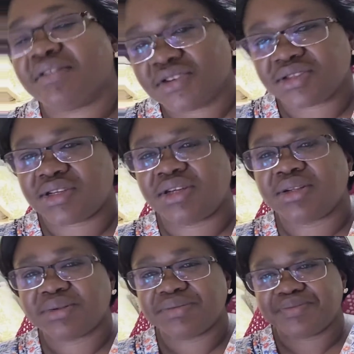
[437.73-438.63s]

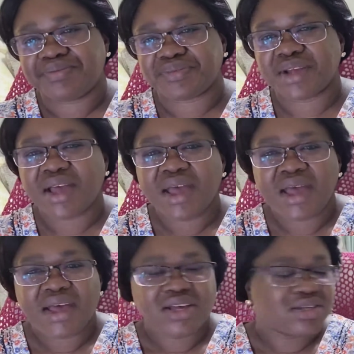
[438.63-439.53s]
sale.
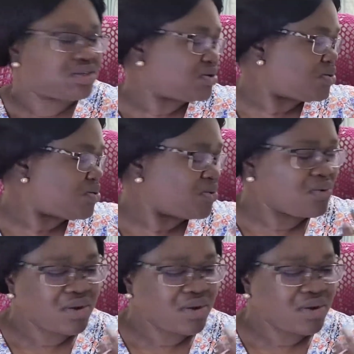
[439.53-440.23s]
So